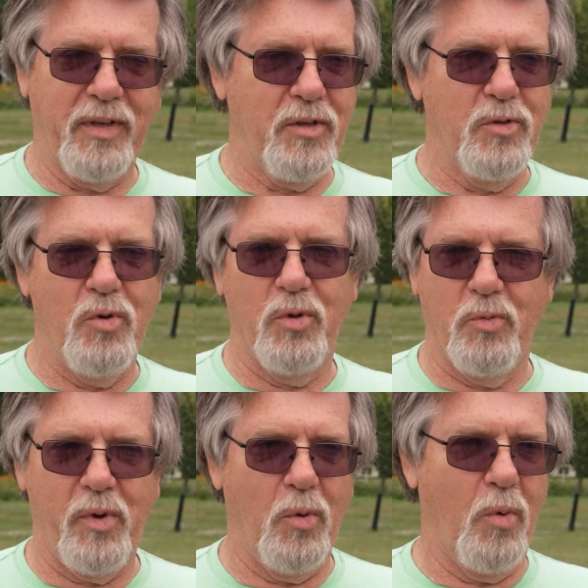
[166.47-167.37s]
like you're doing
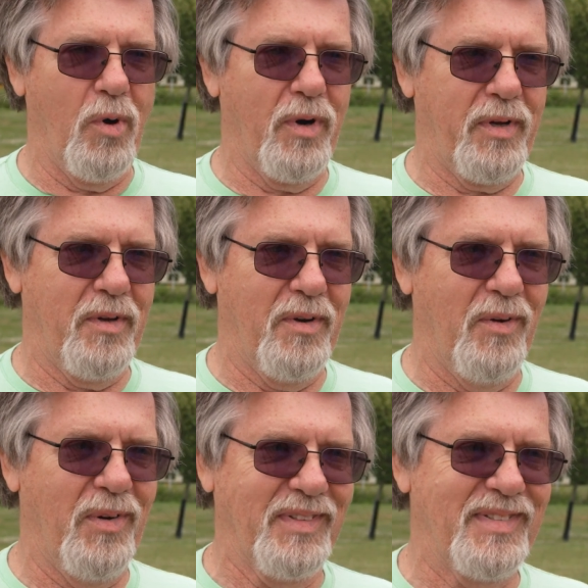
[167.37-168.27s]
real work, you
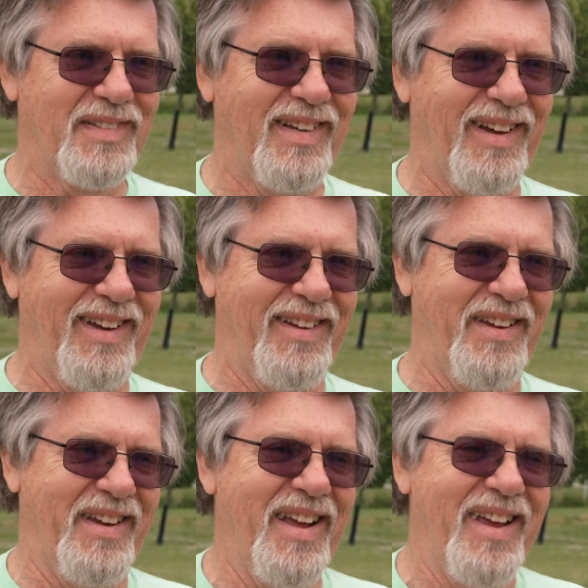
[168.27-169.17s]
know. It's
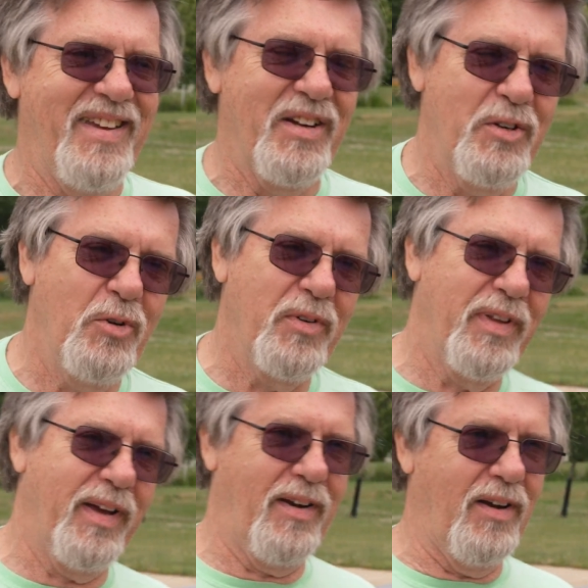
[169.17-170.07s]
you're doing
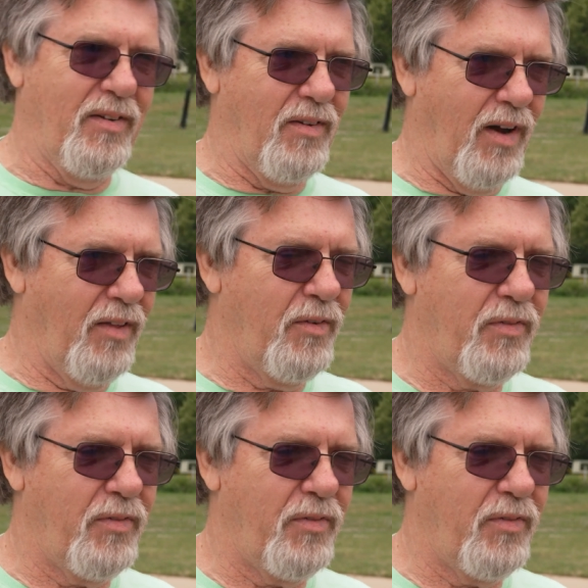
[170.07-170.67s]
that other